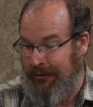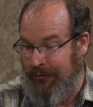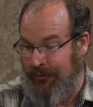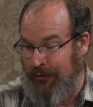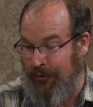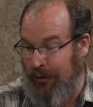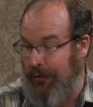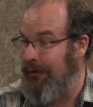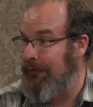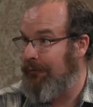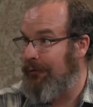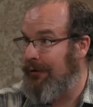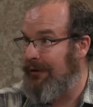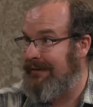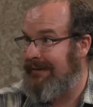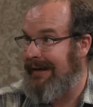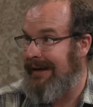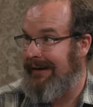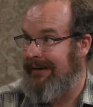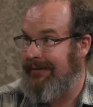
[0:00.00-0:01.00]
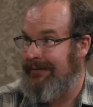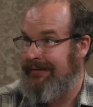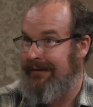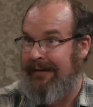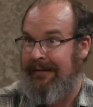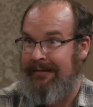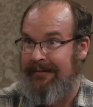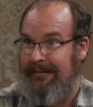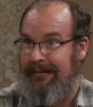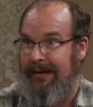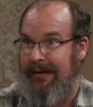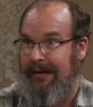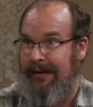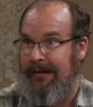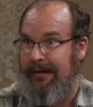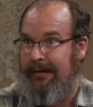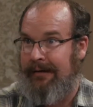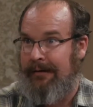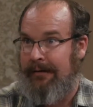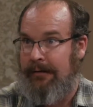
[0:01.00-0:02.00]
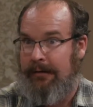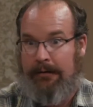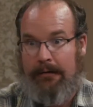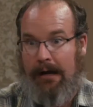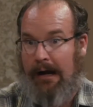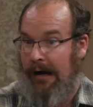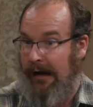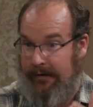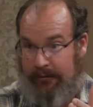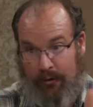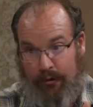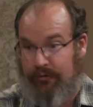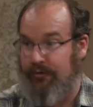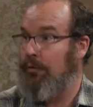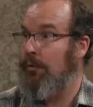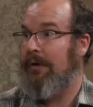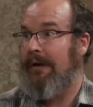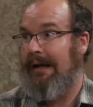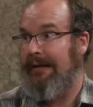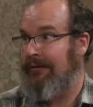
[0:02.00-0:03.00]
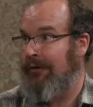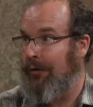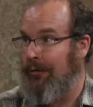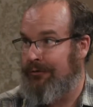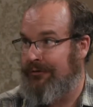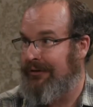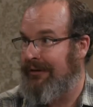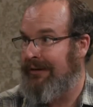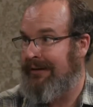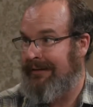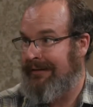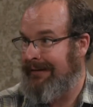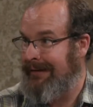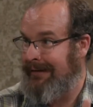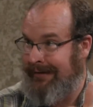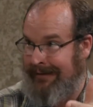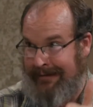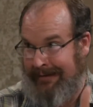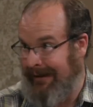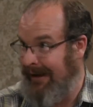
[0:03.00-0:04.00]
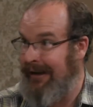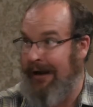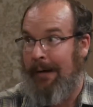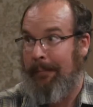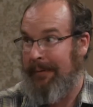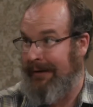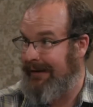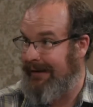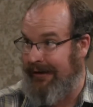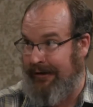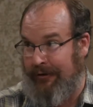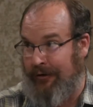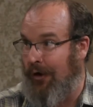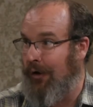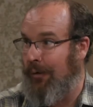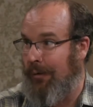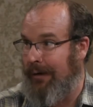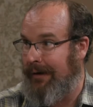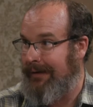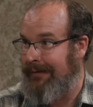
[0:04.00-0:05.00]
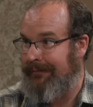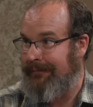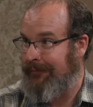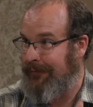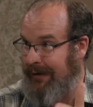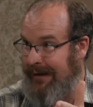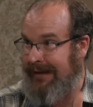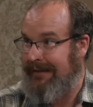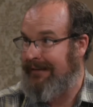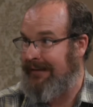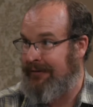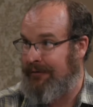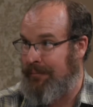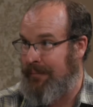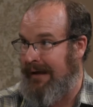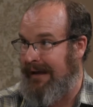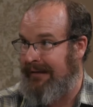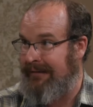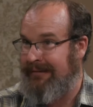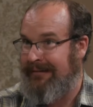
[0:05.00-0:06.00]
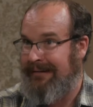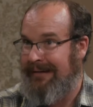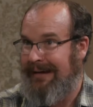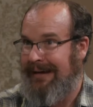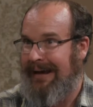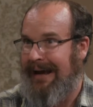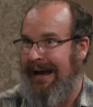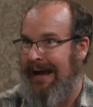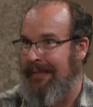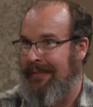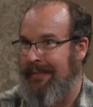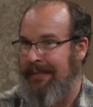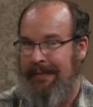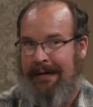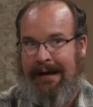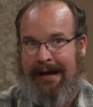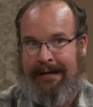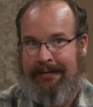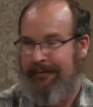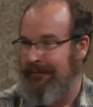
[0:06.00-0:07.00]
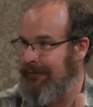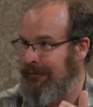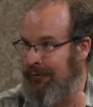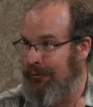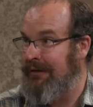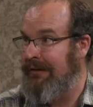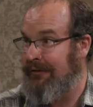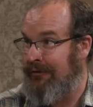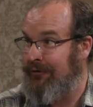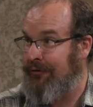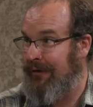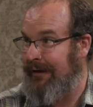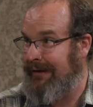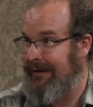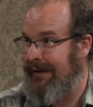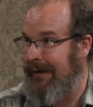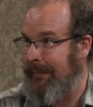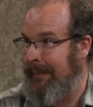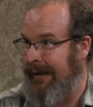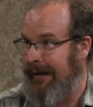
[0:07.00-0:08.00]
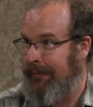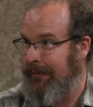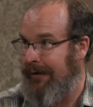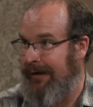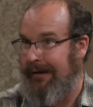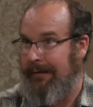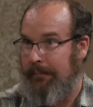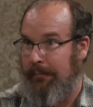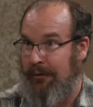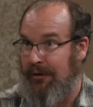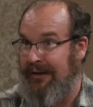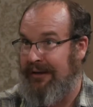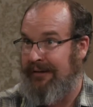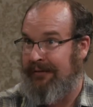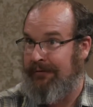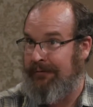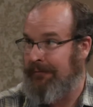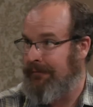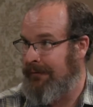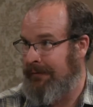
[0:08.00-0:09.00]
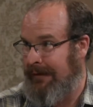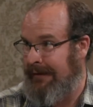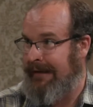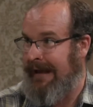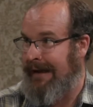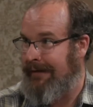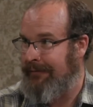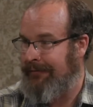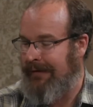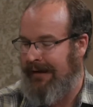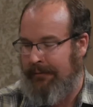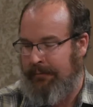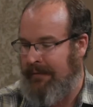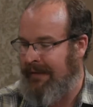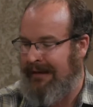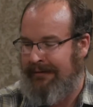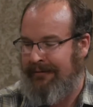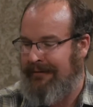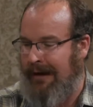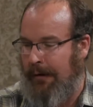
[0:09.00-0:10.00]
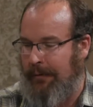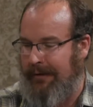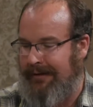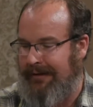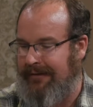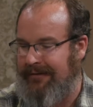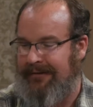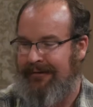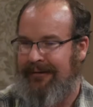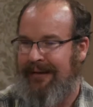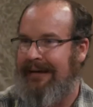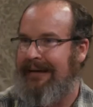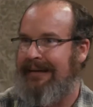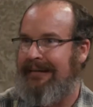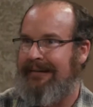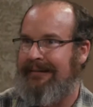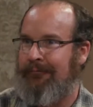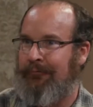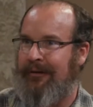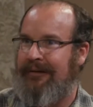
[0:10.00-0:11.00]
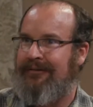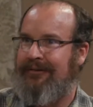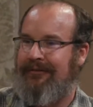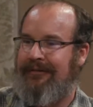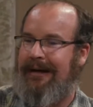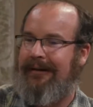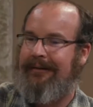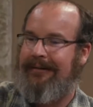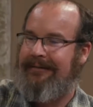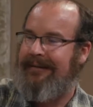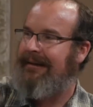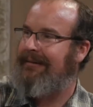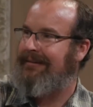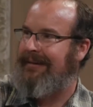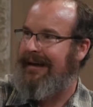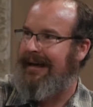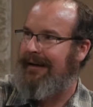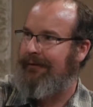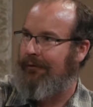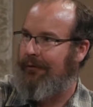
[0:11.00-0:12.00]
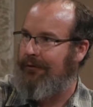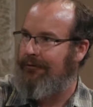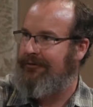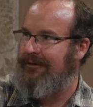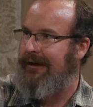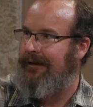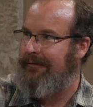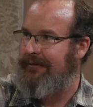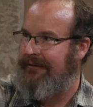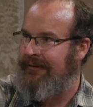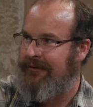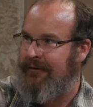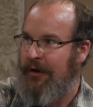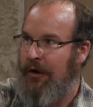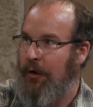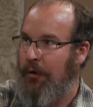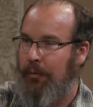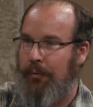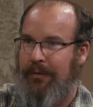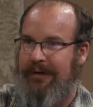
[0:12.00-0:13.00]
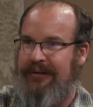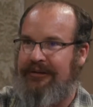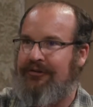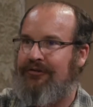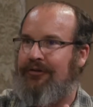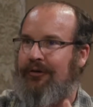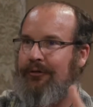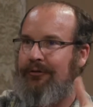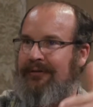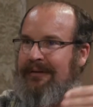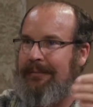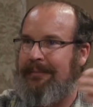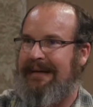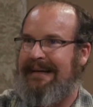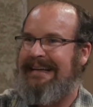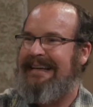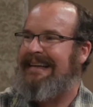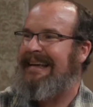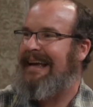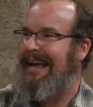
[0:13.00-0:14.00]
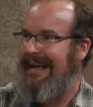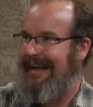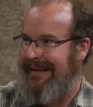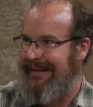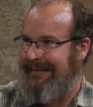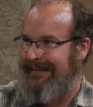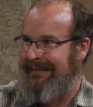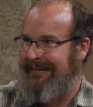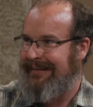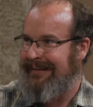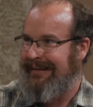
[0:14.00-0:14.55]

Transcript: could have looked down and said, I told you what I told you. Get up and get going. Forget this mess and and you need to straighten up, Abraham, believe and have faith. That's not what he does. It's like he reaches down and takes the hand of a little child and just re-shows him again